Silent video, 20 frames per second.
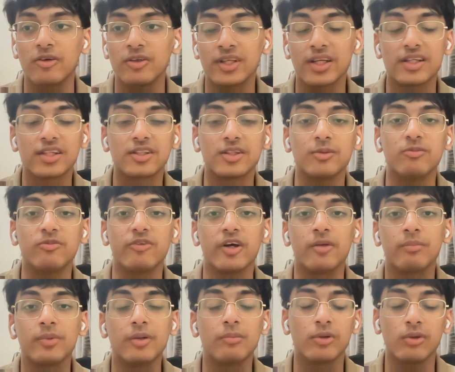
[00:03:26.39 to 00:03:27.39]
system
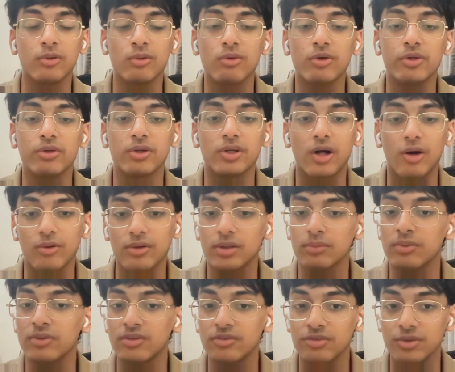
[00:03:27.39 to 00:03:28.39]
where people hold you
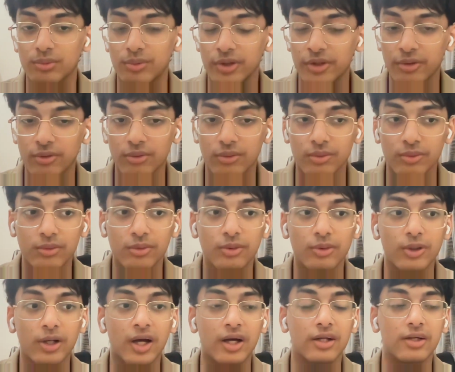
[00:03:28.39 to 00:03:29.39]
accountable for what you do
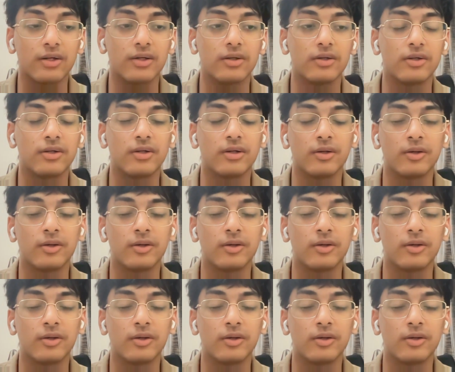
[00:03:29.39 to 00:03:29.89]
and